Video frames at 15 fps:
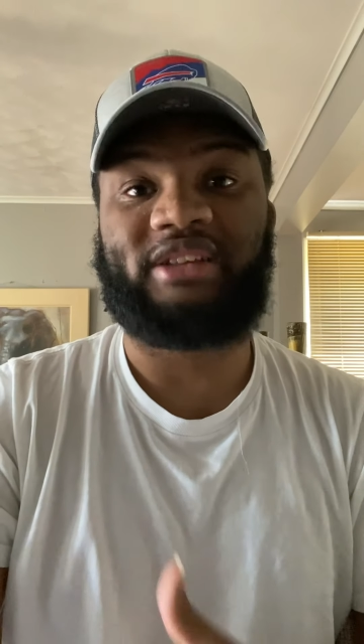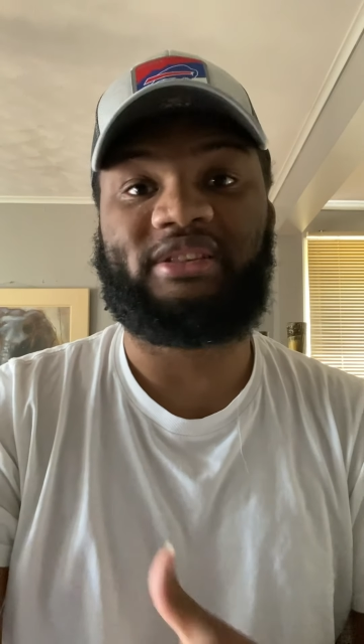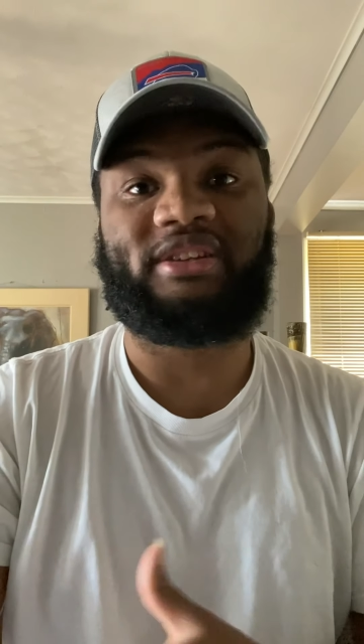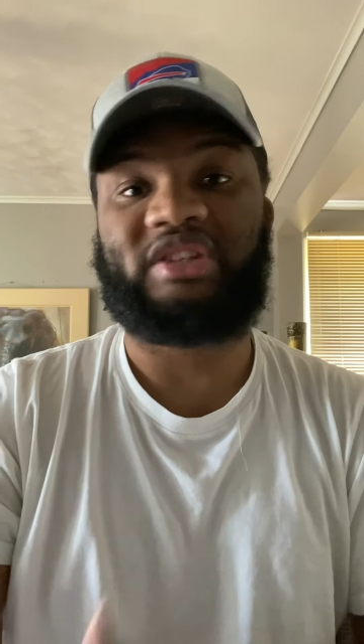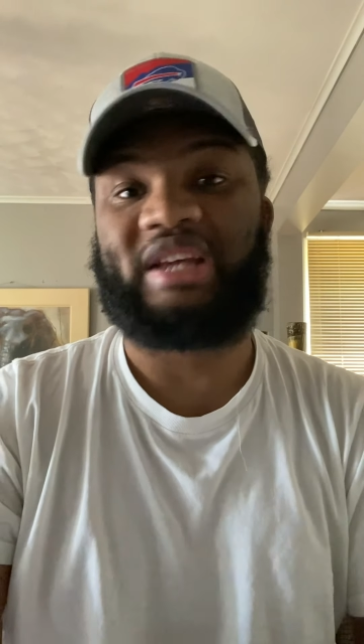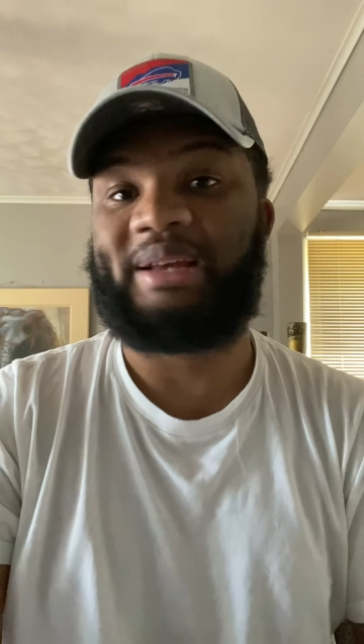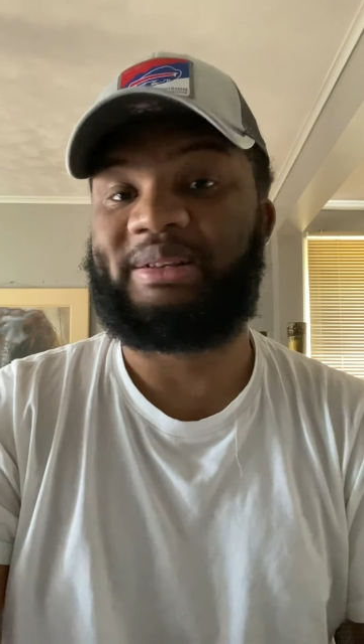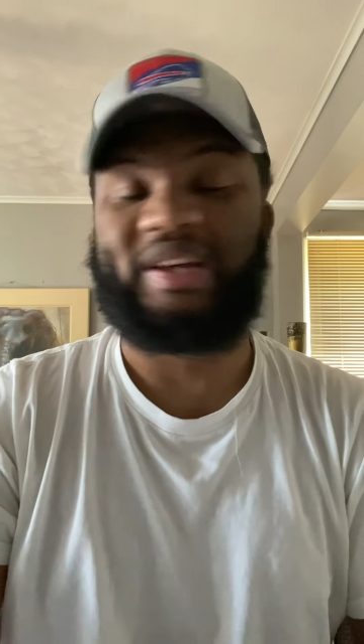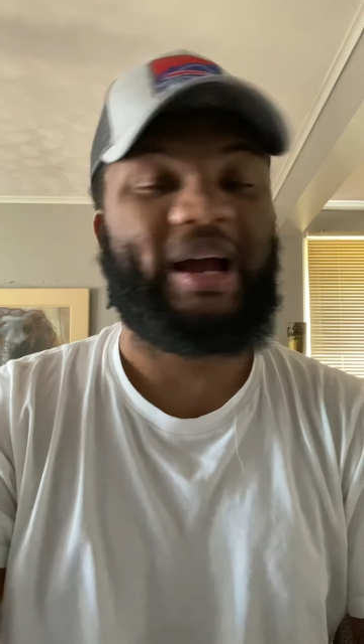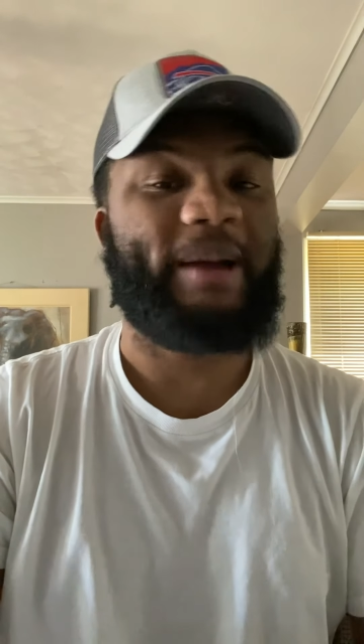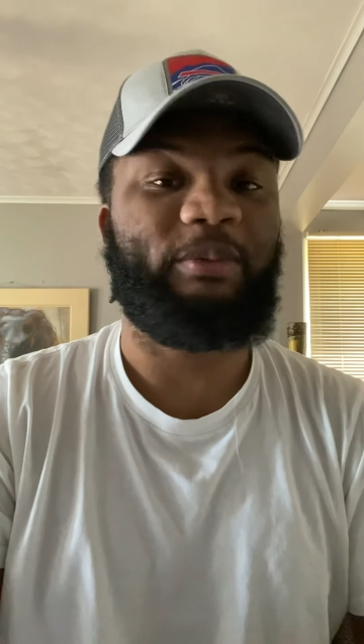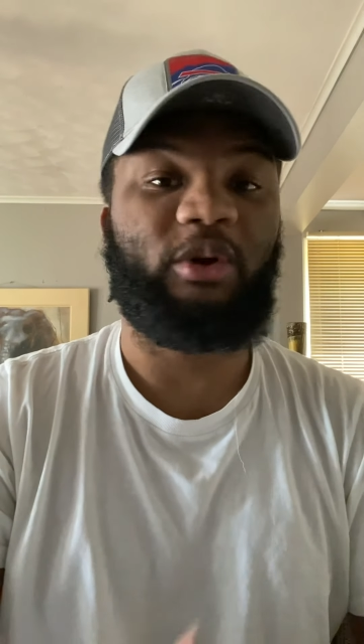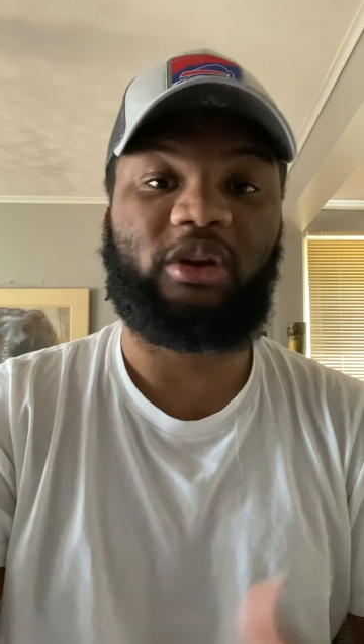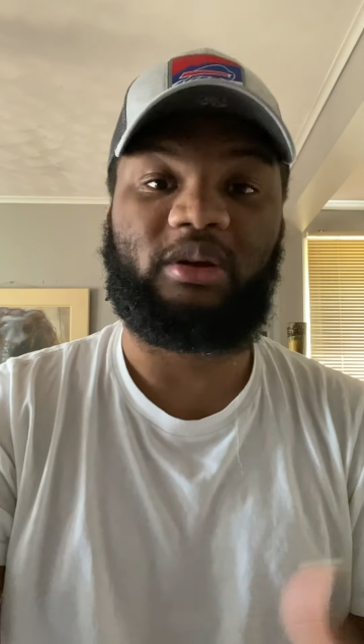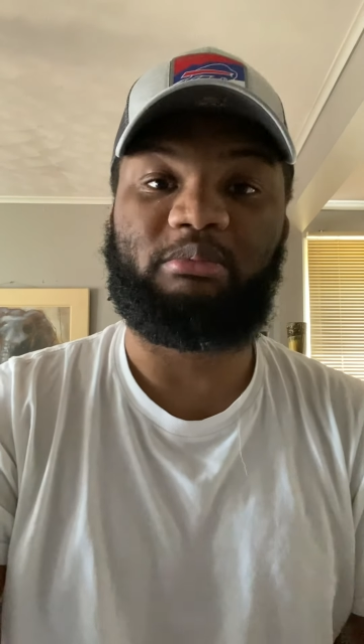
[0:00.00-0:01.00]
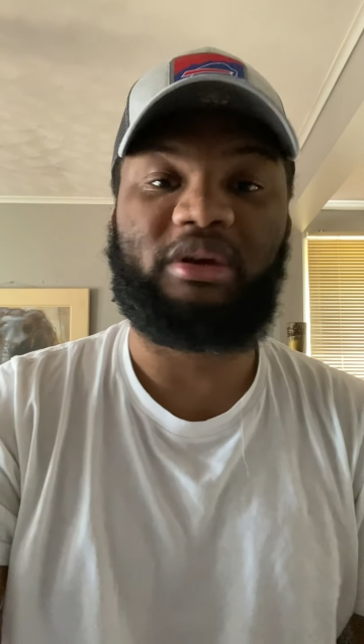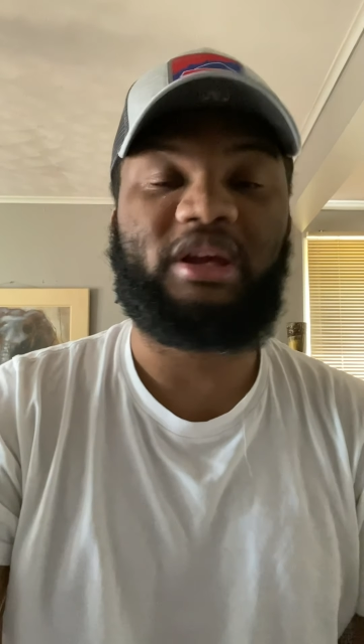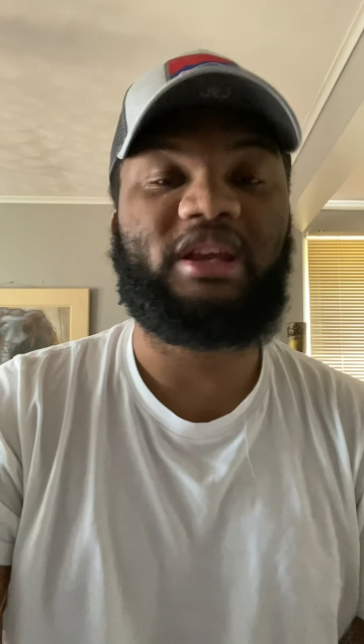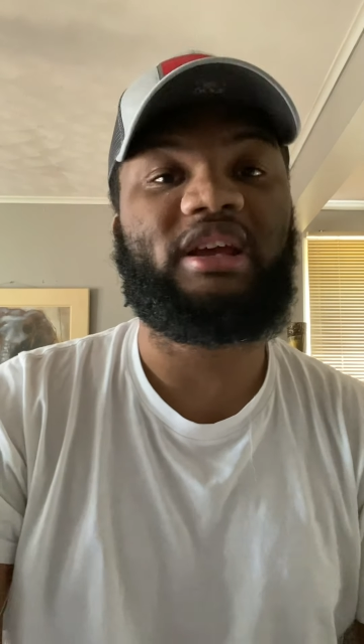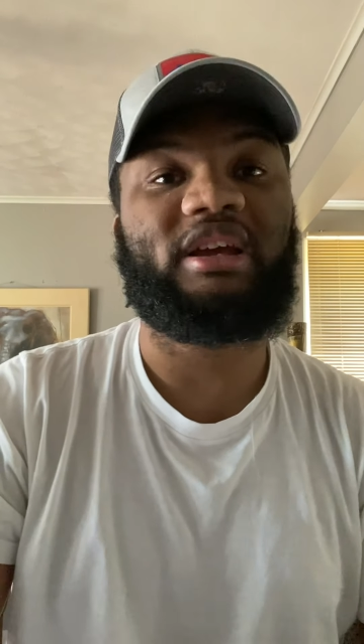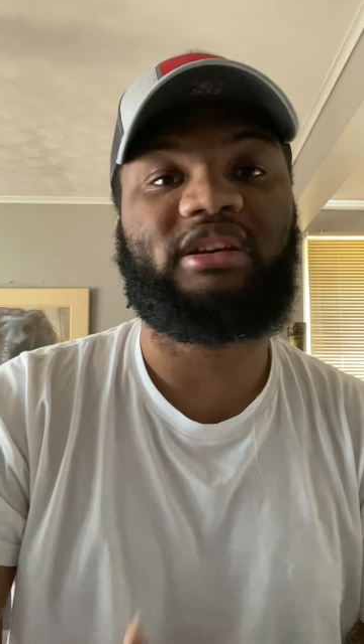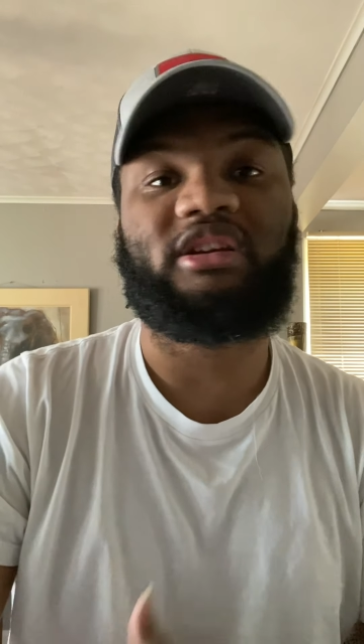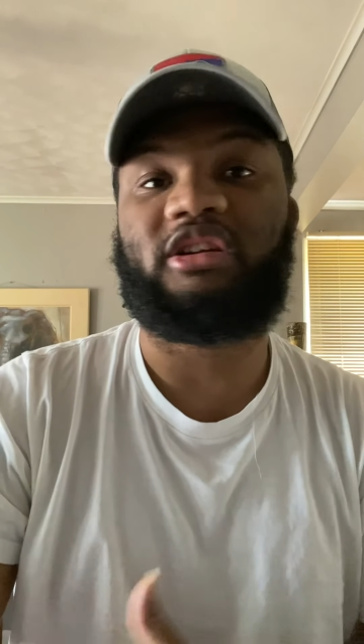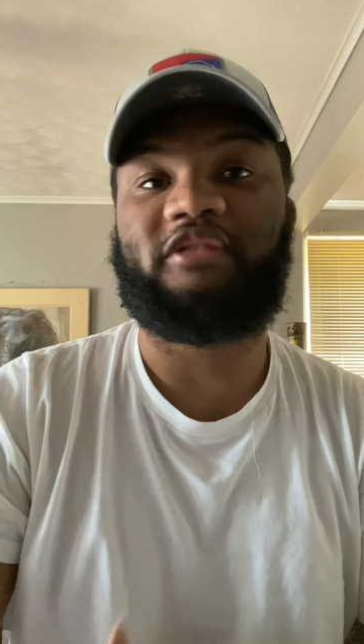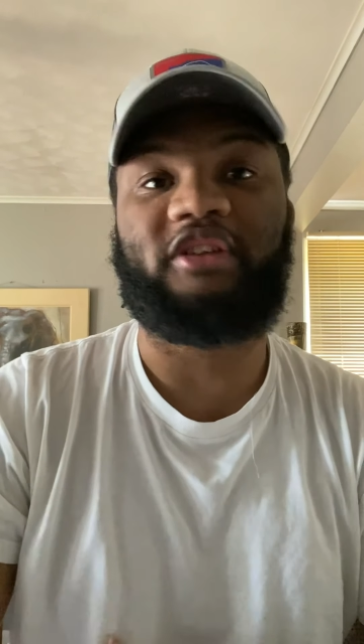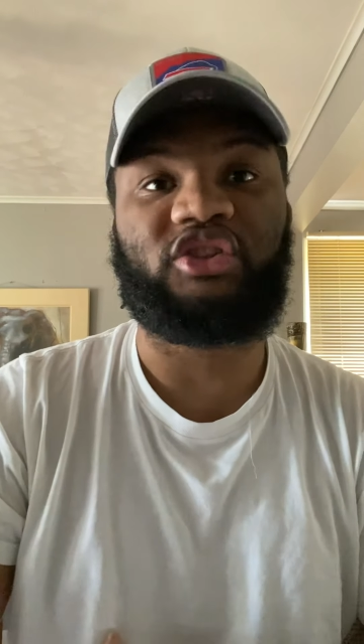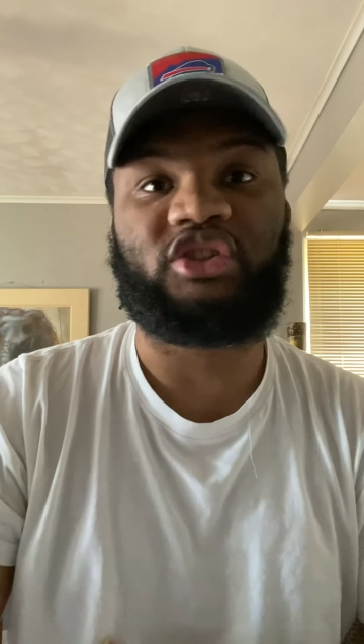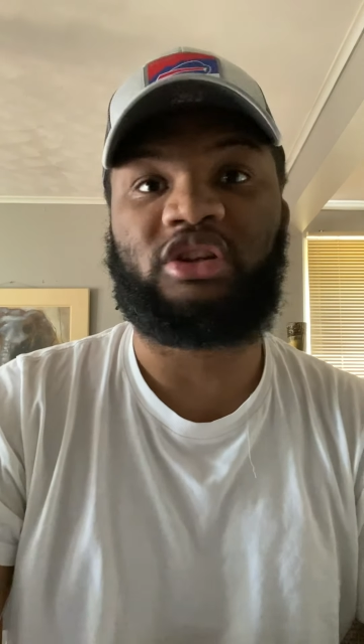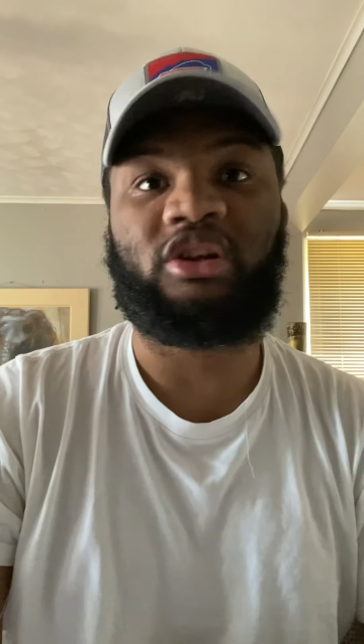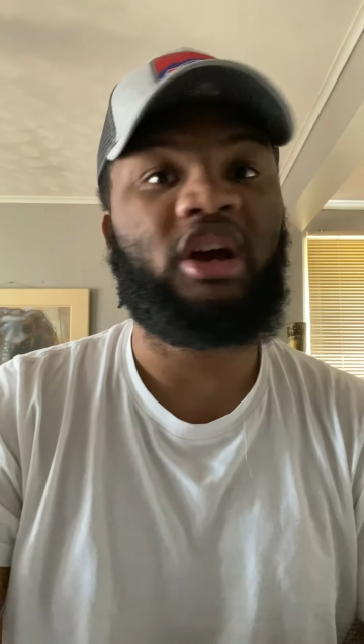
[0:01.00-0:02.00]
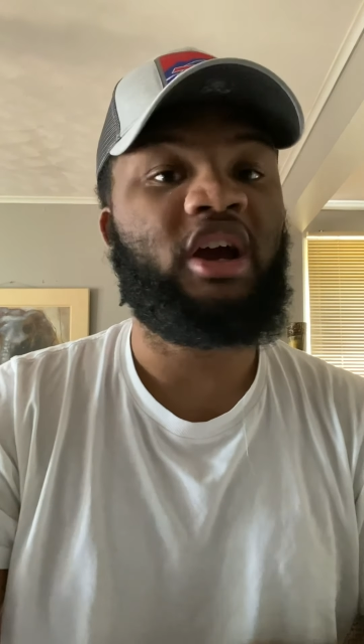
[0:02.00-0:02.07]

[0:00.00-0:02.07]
At the same time, they're competing in a division